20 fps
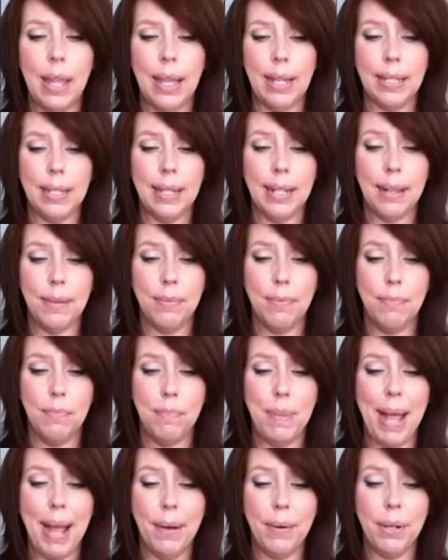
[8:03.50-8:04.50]
as like a
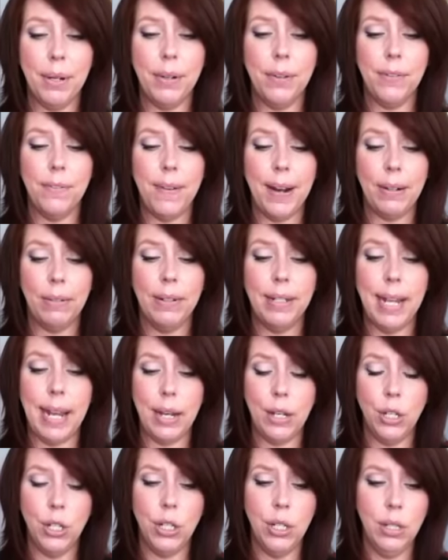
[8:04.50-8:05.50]
powder
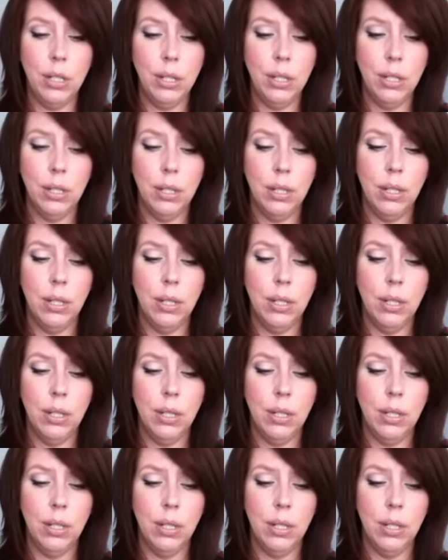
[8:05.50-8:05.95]
foundation,